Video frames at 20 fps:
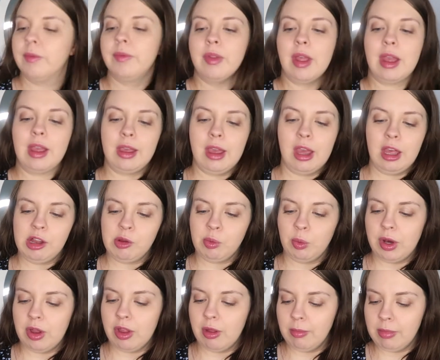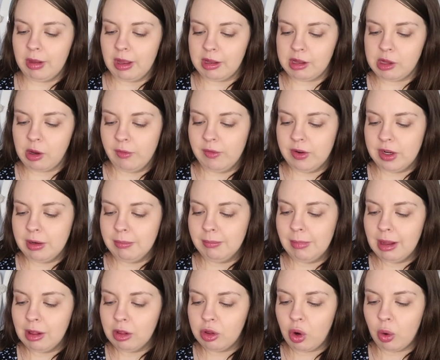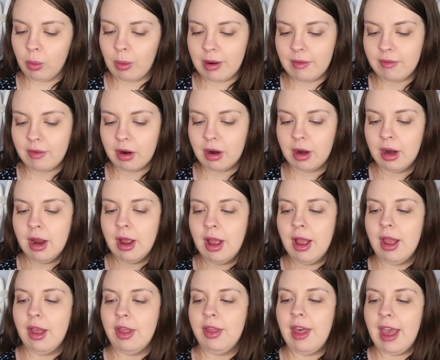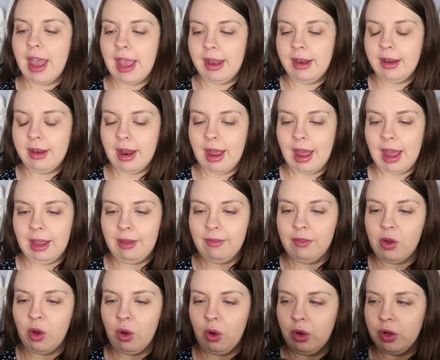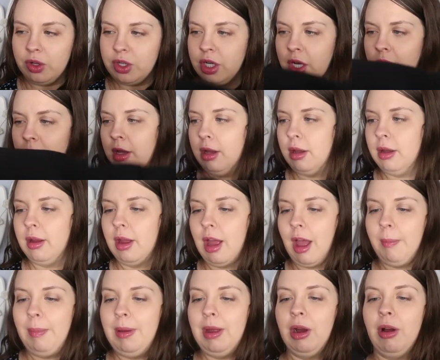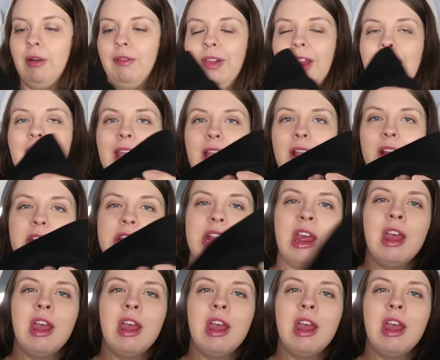in case one of them gets covered in milk or whatever. Then I have got a pair of leggings.